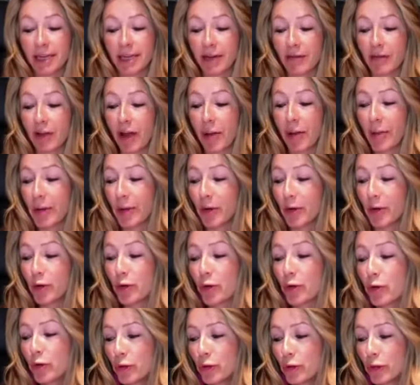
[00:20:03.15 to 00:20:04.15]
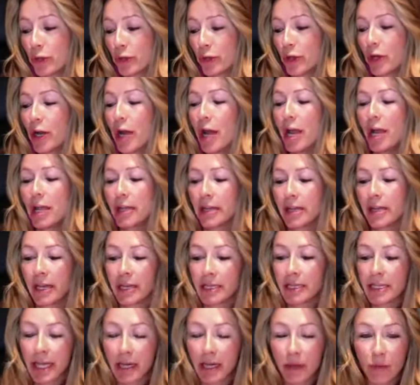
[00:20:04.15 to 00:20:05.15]
And I've got my own cooler that
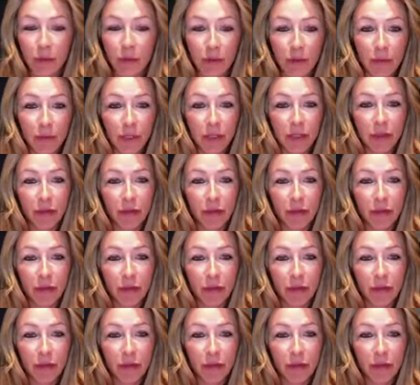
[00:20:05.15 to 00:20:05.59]
I take with me